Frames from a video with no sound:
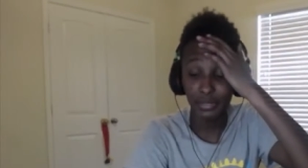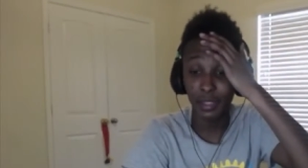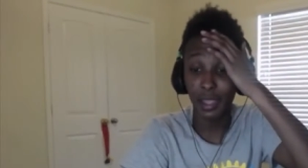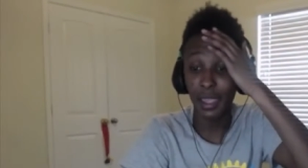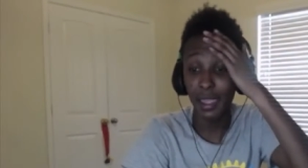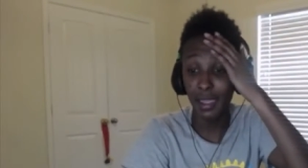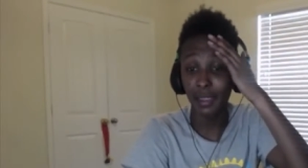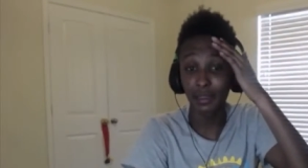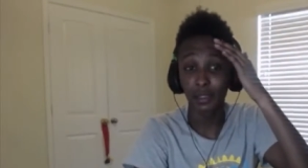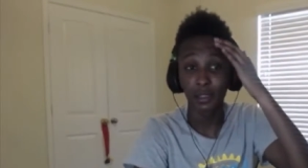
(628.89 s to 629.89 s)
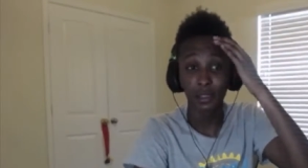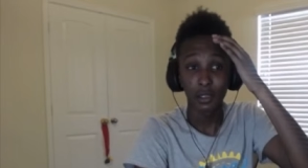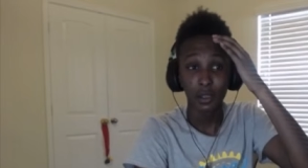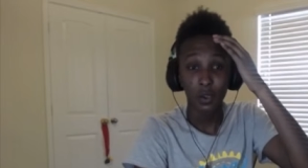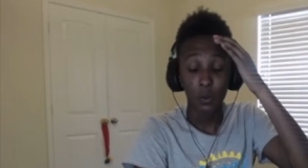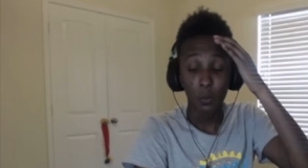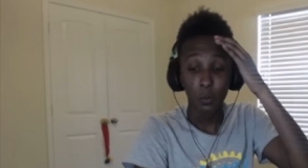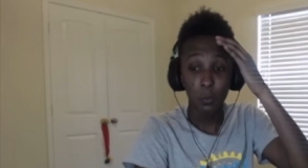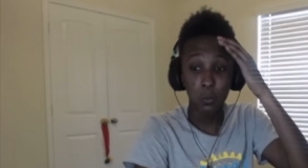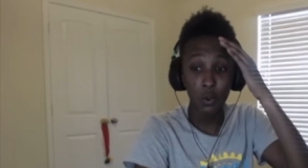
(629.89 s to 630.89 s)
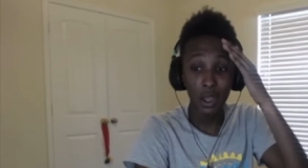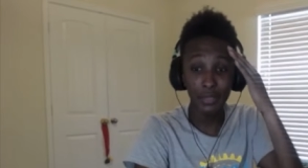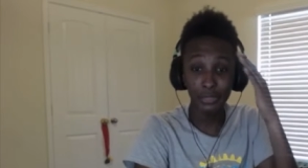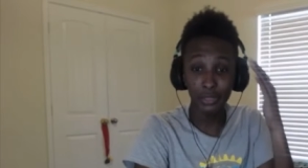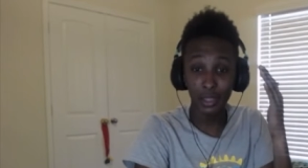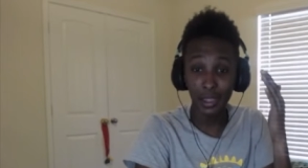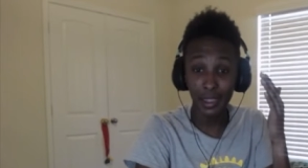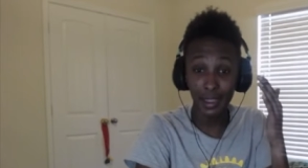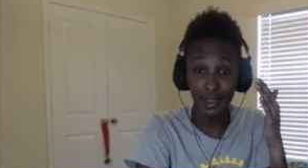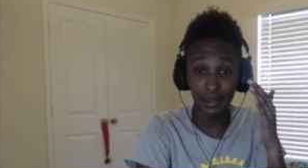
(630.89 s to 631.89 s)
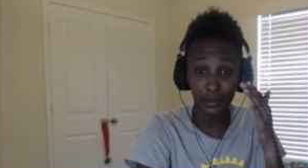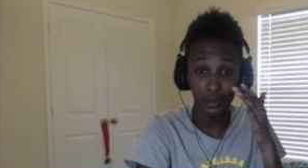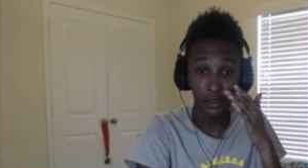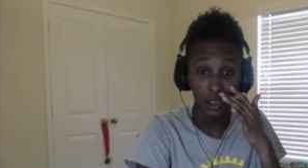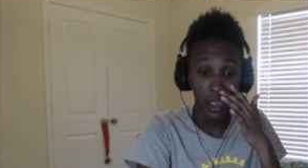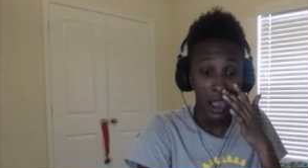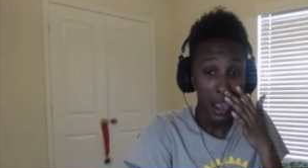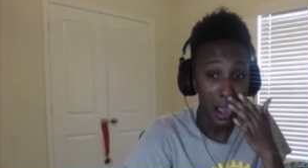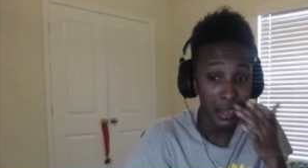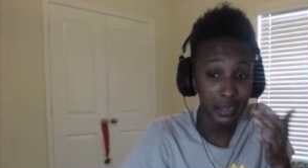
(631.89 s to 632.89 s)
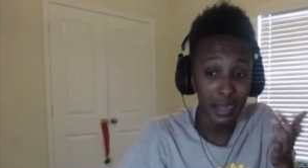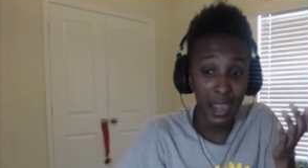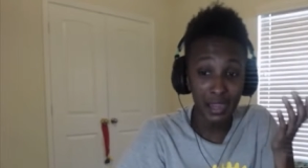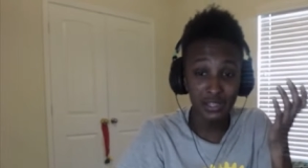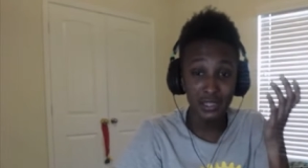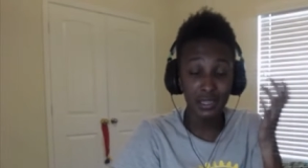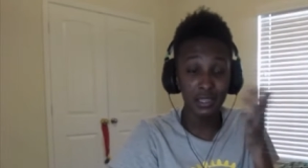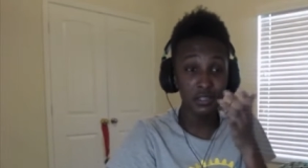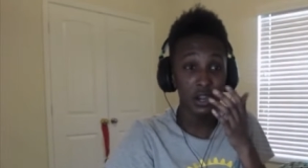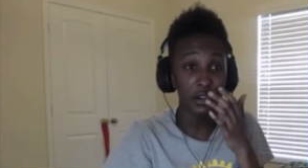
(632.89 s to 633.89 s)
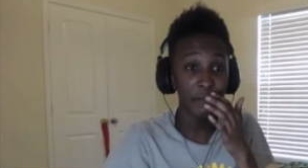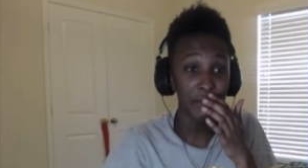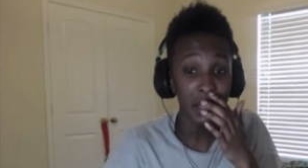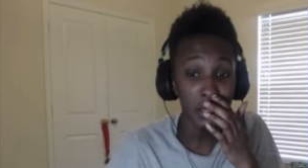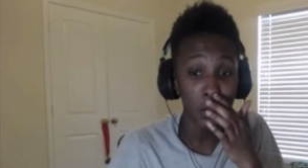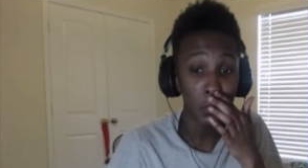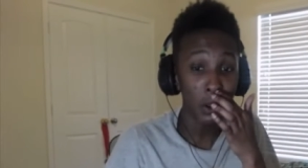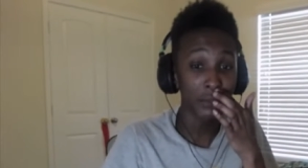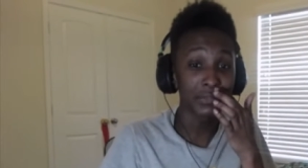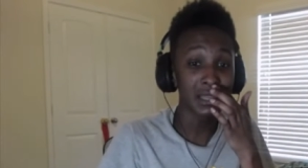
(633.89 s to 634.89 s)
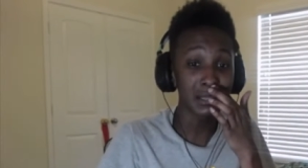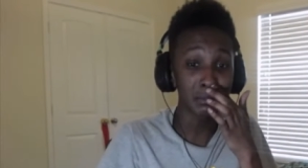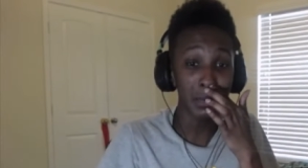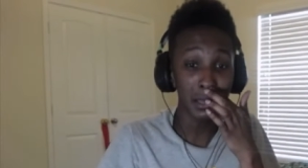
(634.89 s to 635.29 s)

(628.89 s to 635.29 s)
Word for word: the heck? What the heck? I done accidentally turned a video off. This.